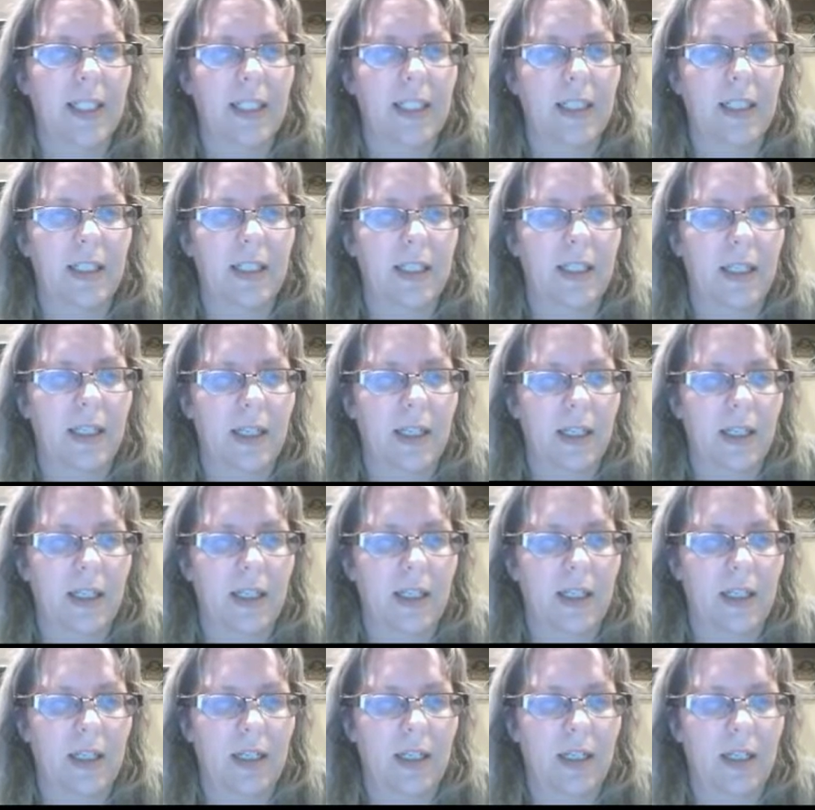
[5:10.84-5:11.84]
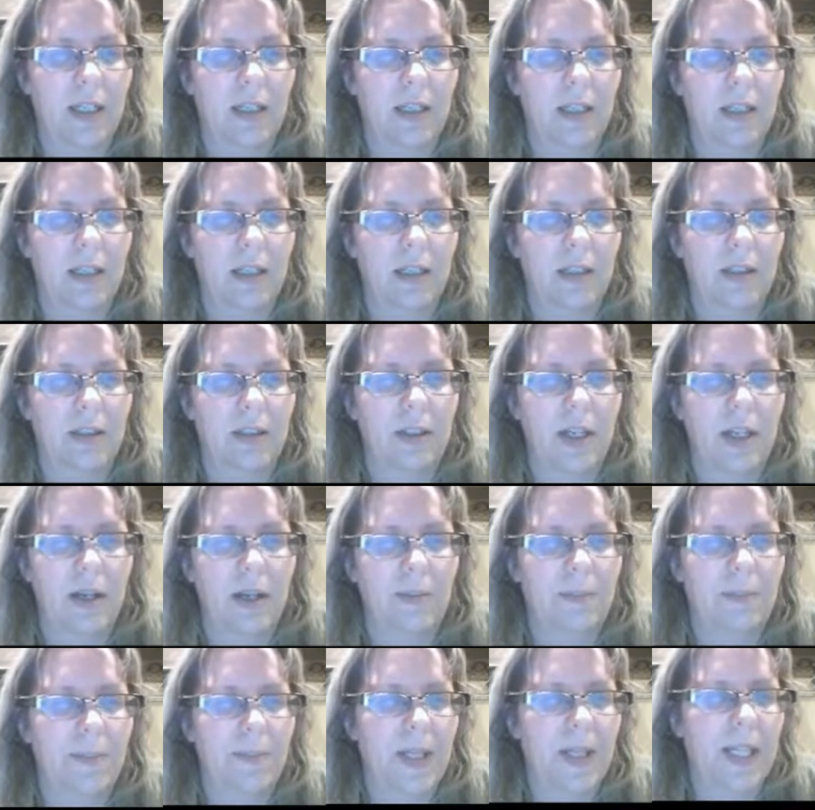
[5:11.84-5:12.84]
it.
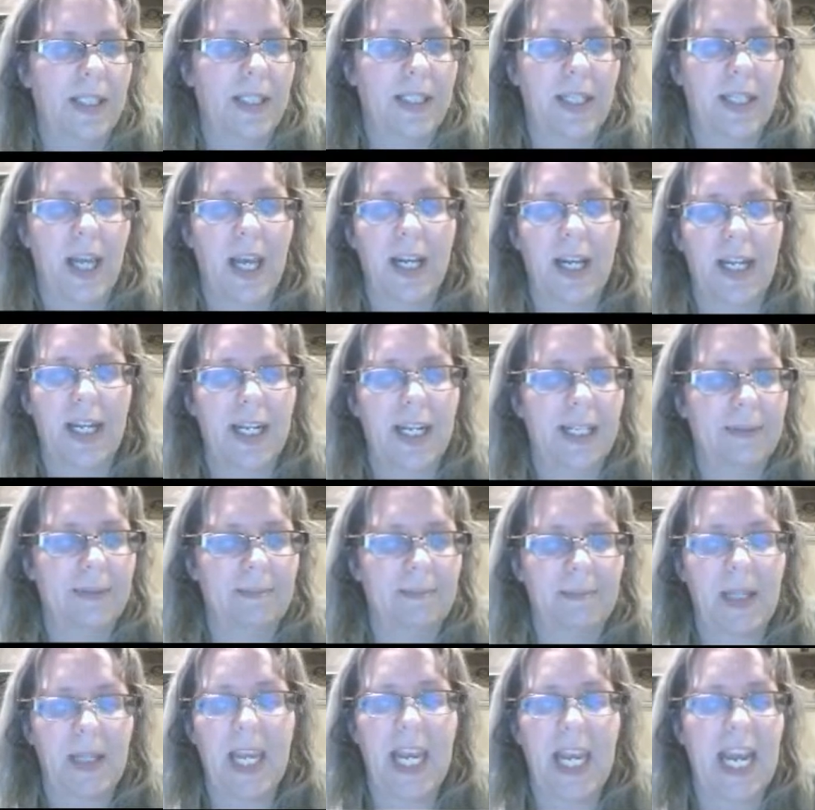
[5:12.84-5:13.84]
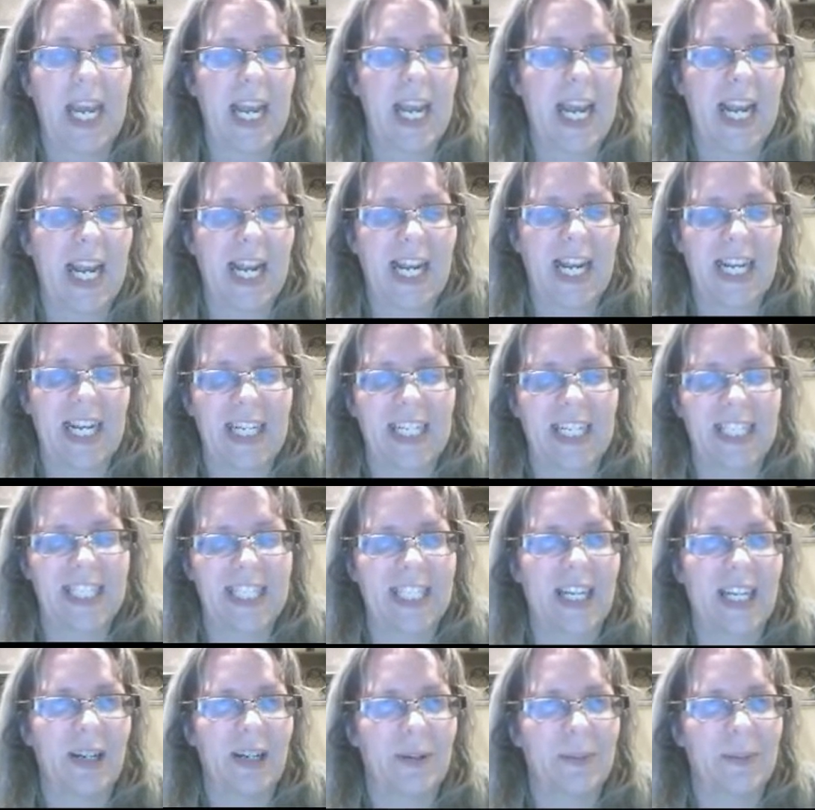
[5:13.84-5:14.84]
Nope, that's not it.
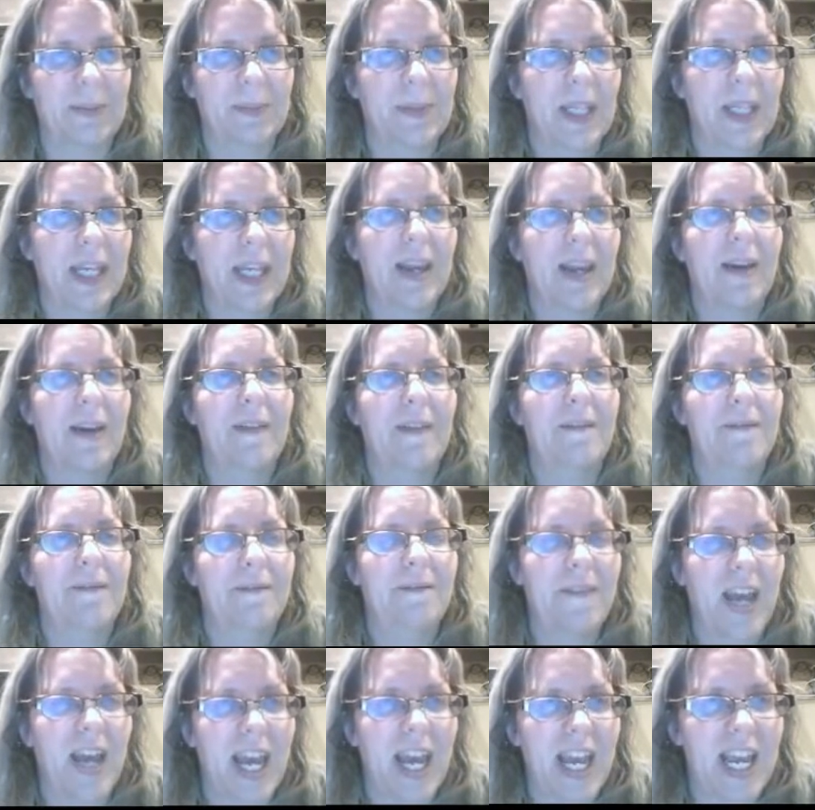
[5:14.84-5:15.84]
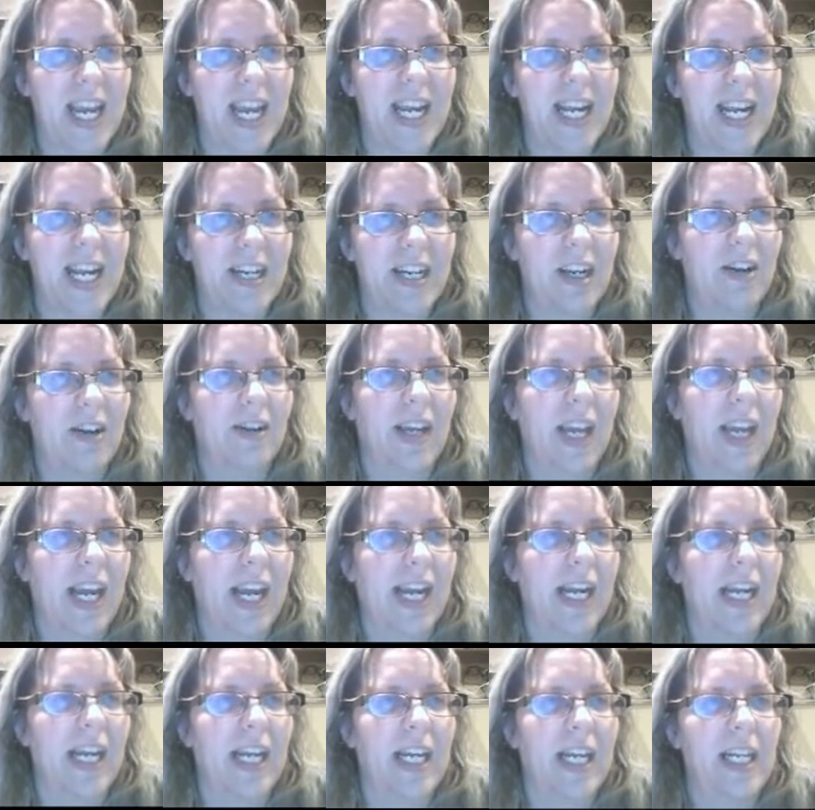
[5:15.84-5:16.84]
So, fun.
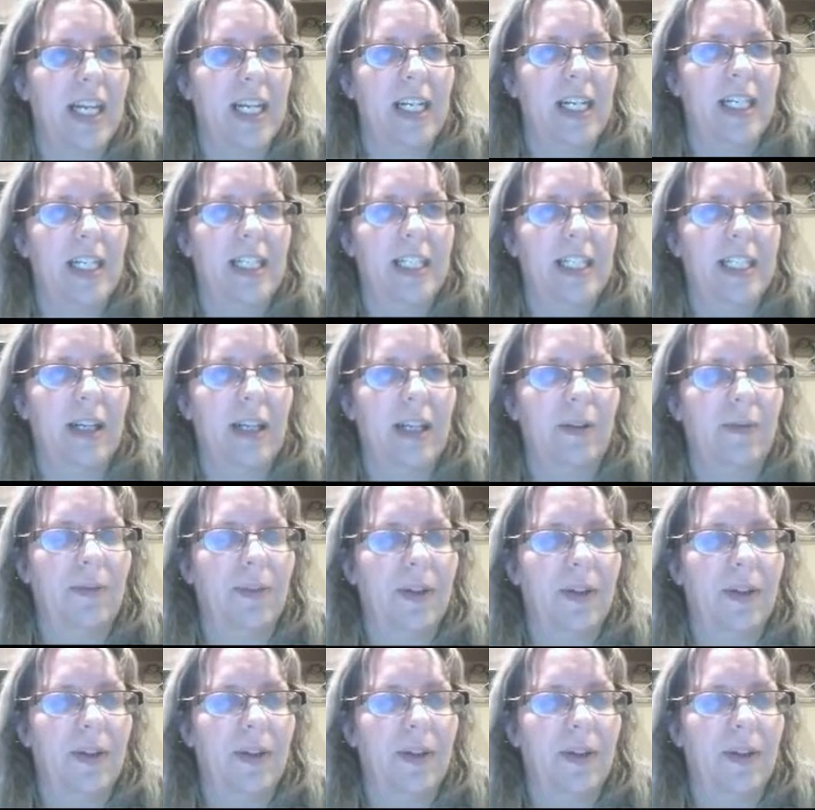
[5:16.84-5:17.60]
Okay. So,